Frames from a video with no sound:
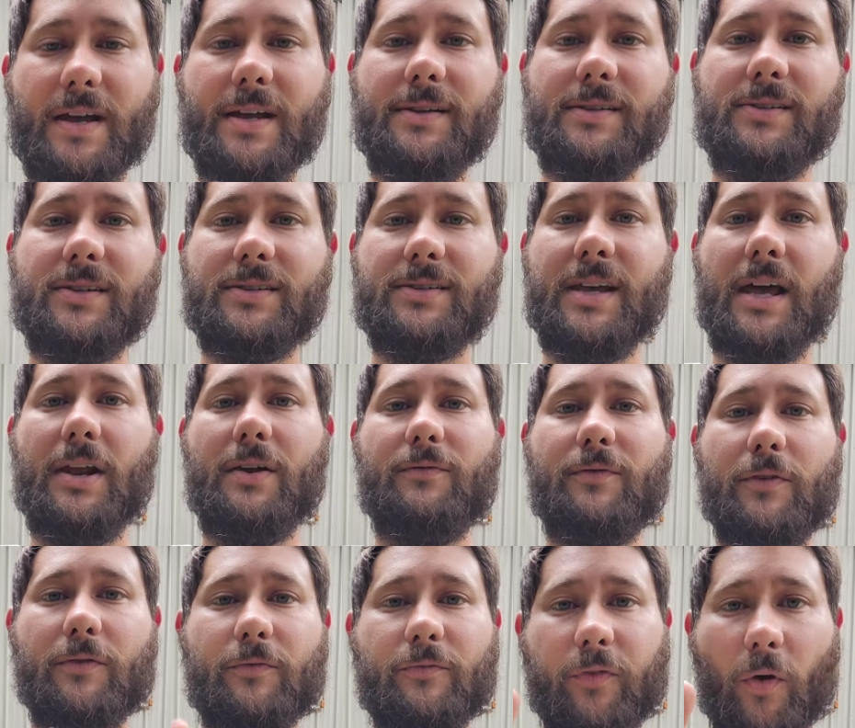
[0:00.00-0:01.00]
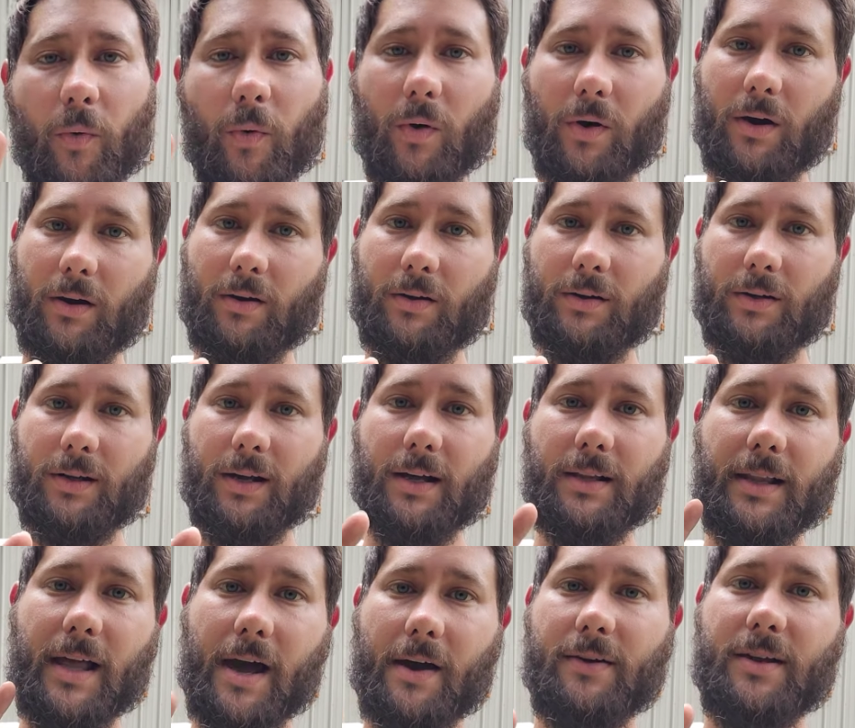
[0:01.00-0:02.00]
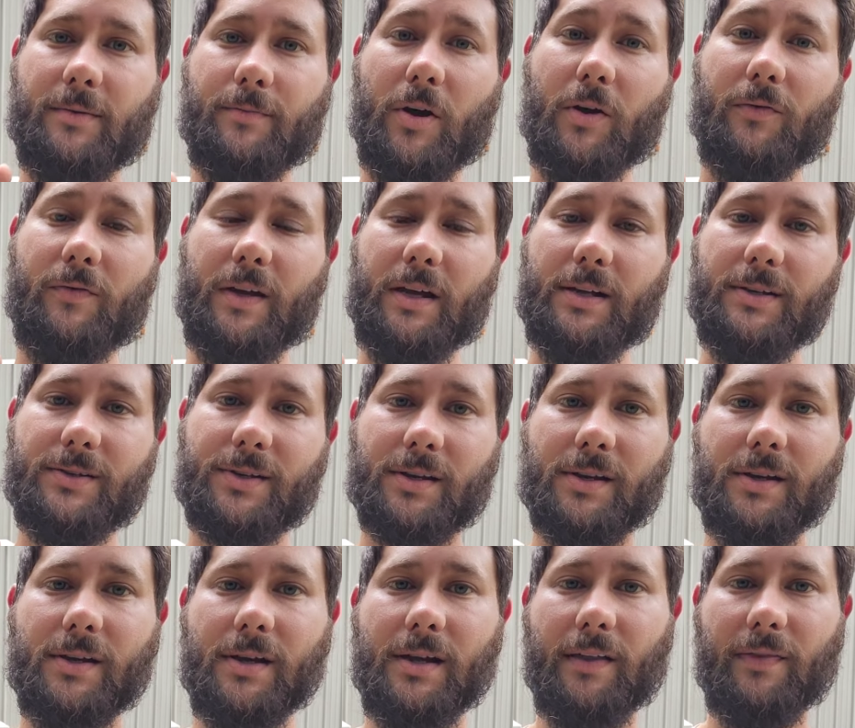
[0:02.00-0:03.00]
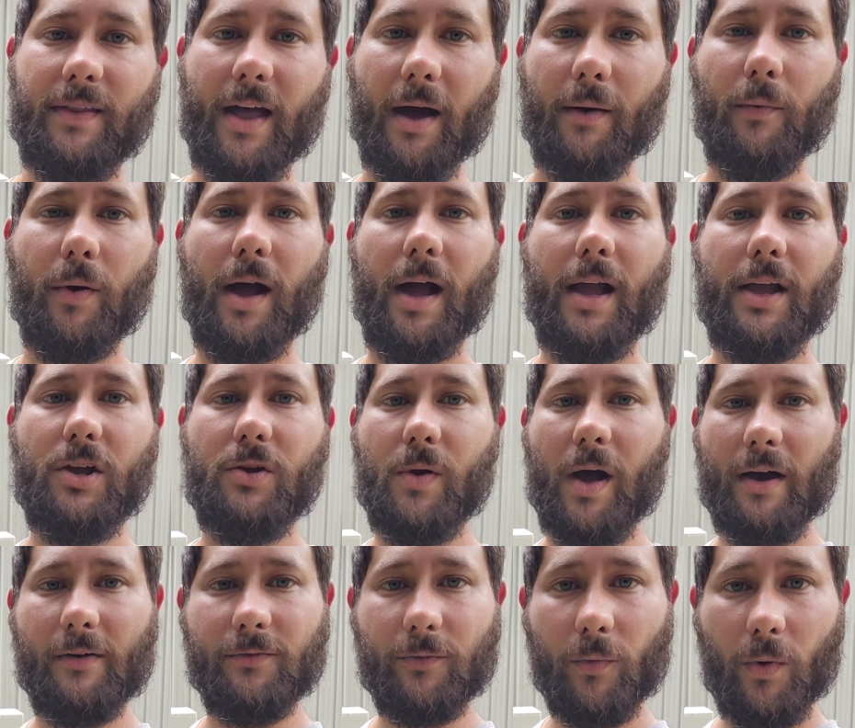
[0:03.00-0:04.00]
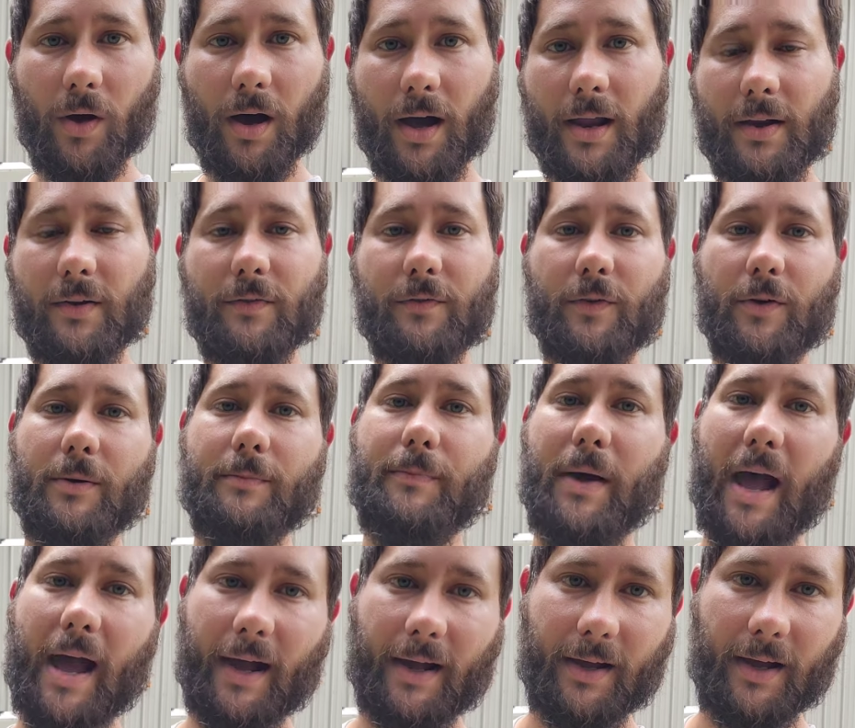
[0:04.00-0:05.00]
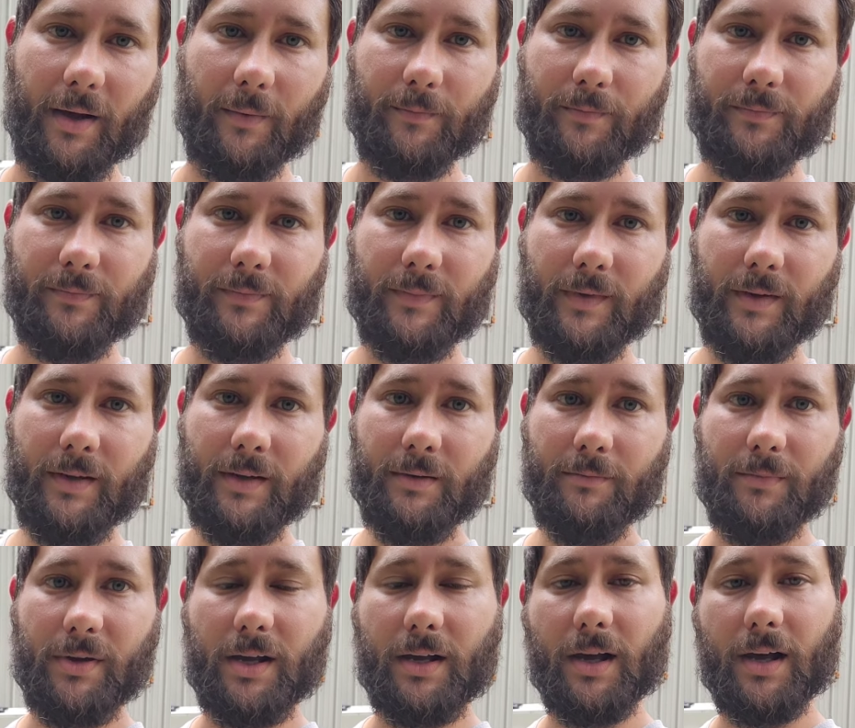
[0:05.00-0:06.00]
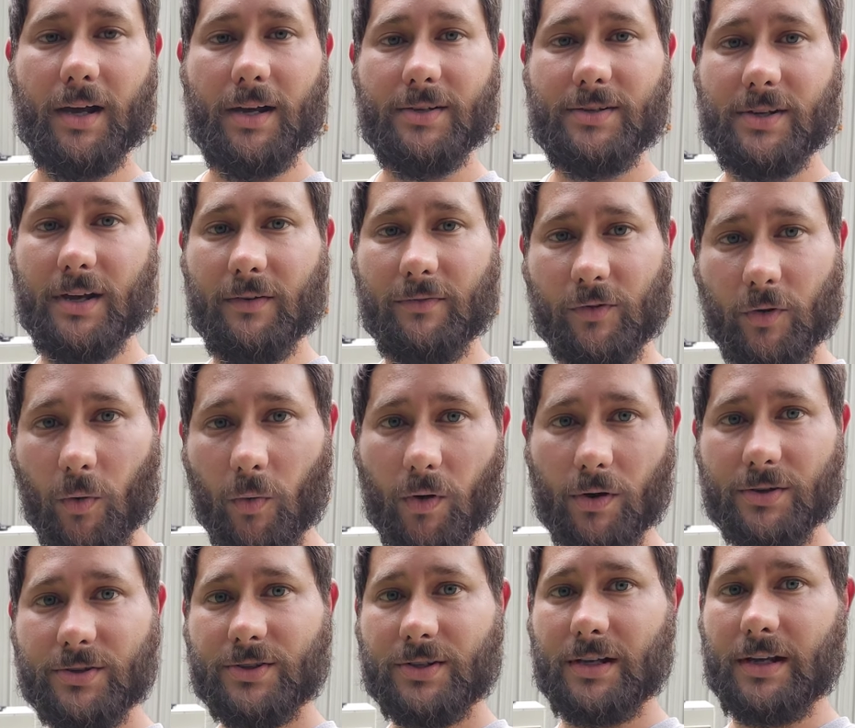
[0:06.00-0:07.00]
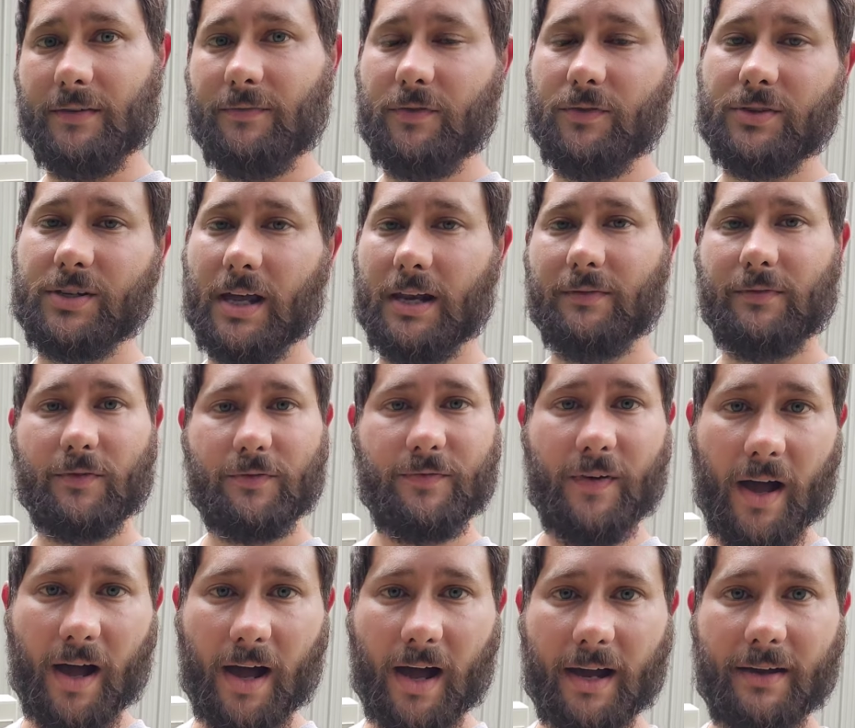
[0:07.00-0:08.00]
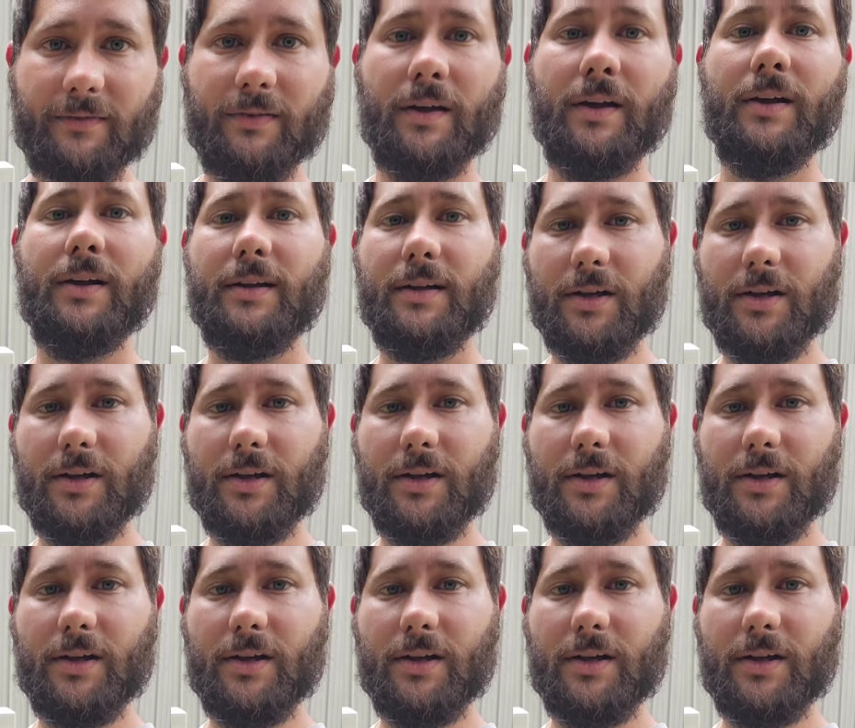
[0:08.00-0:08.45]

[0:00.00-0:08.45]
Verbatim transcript: Vs, set it for four allowed M O Vs. That way you have one for a backup, because of course, if you set it for five,